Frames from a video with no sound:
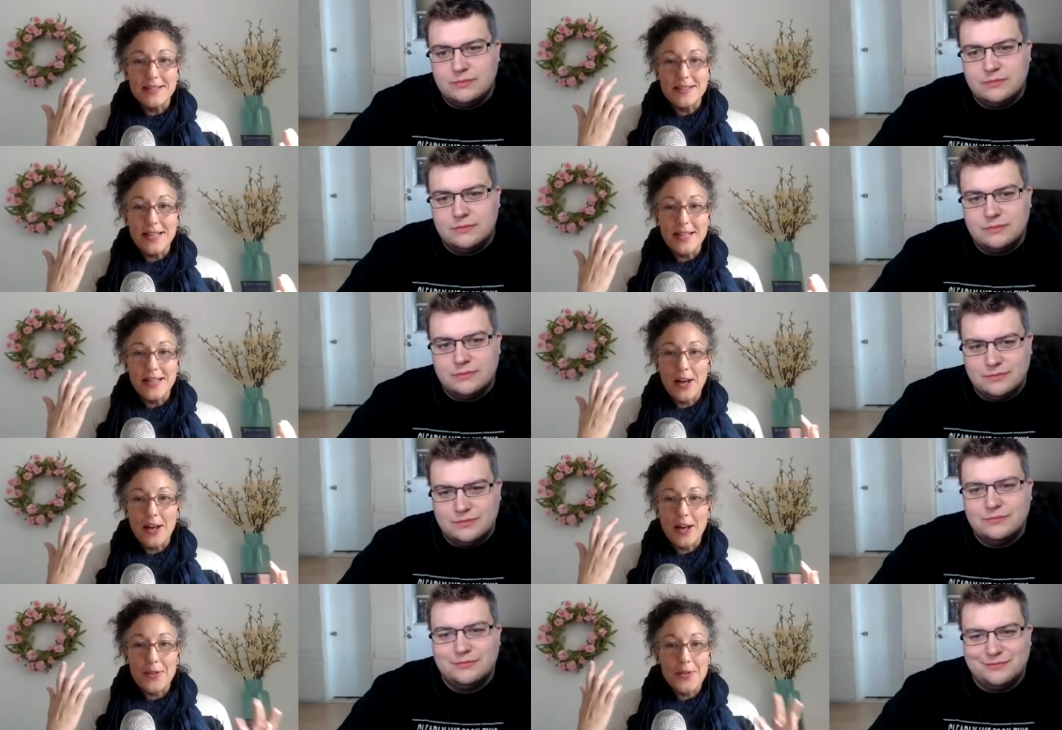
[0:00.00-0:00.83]

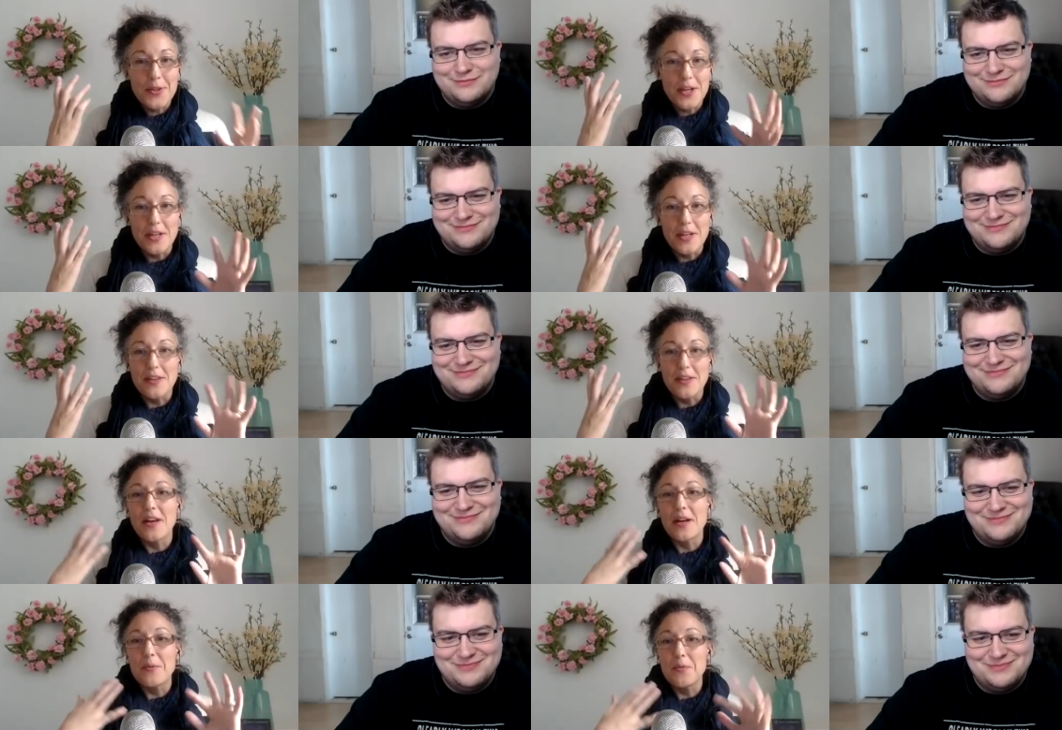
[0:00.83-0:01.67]
Speaker 1: out there,
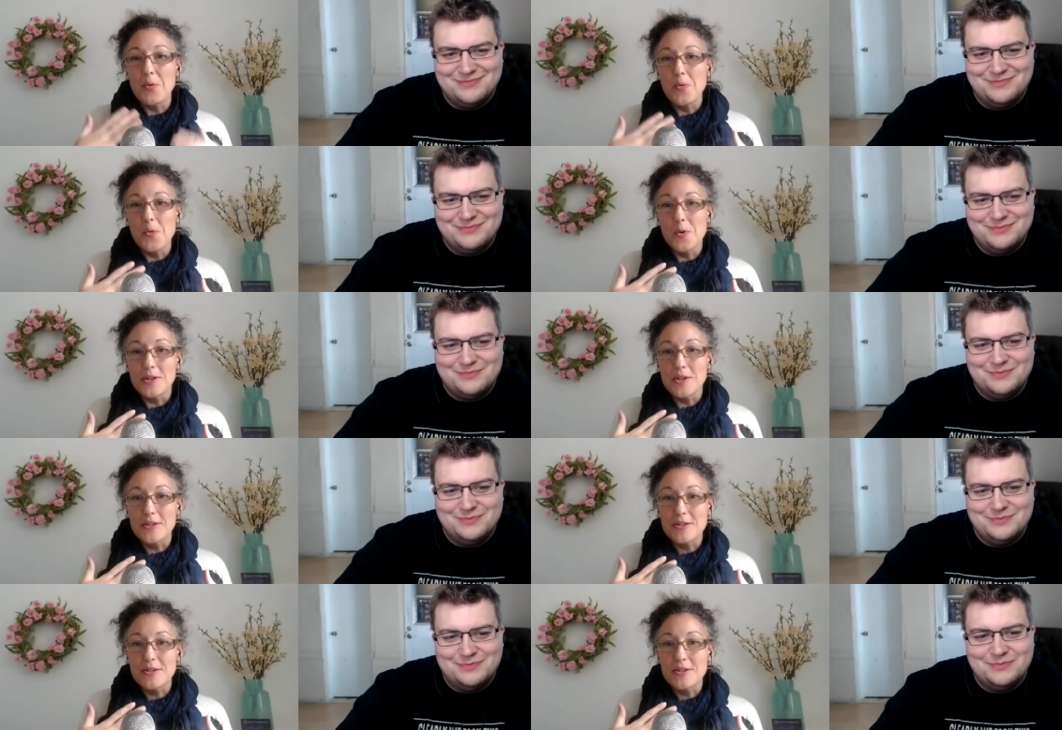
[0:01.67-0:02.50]
they will want
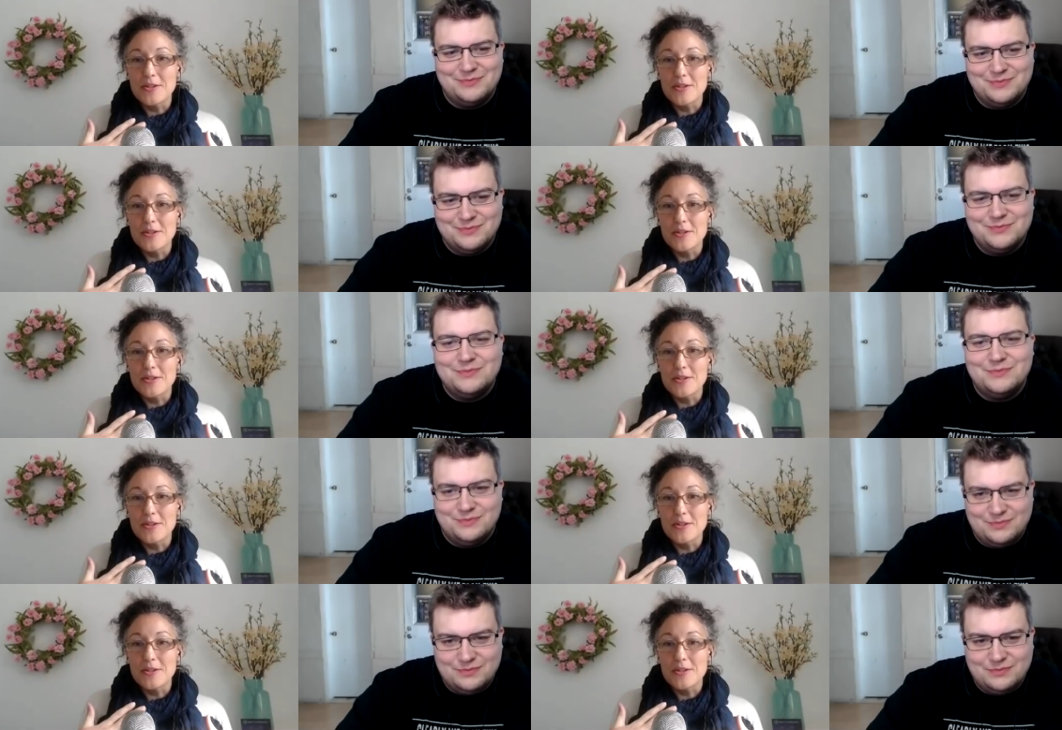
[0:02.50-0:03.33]
to look up the
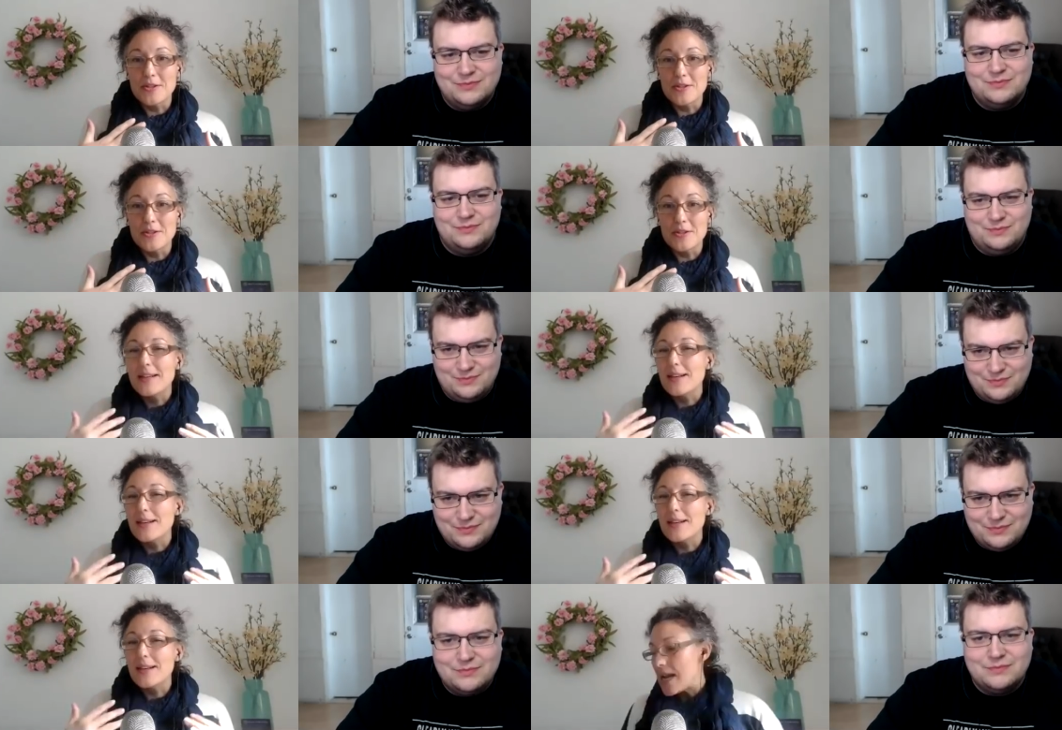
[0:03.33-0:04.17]
Lilly long
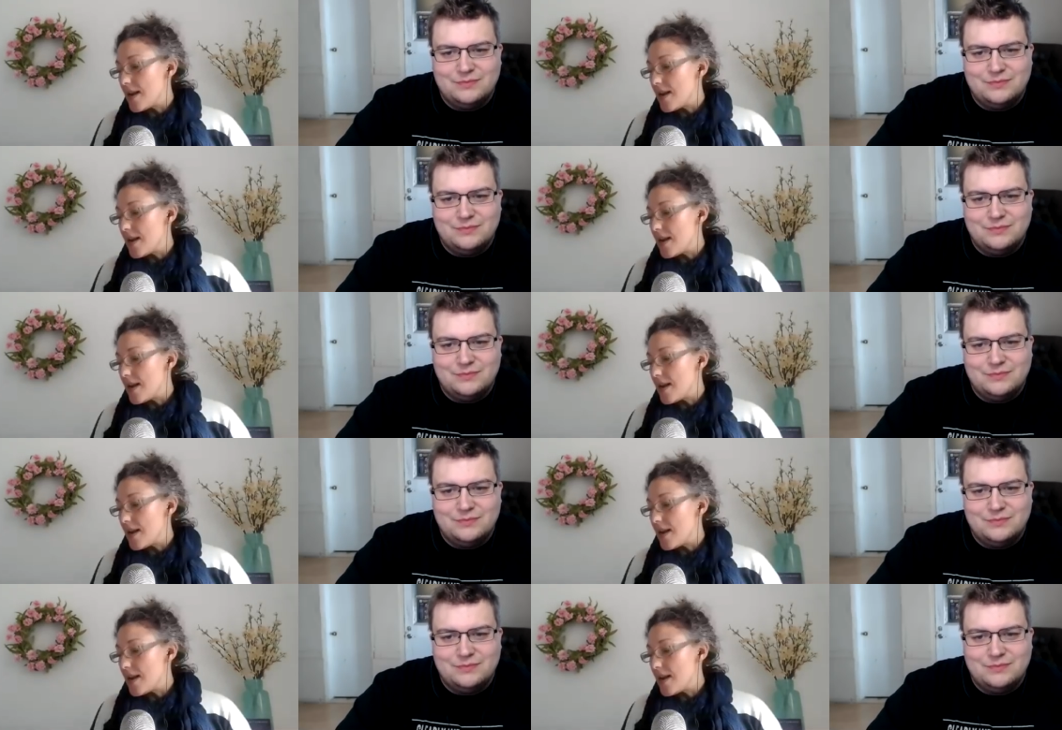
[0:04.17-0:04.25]
form,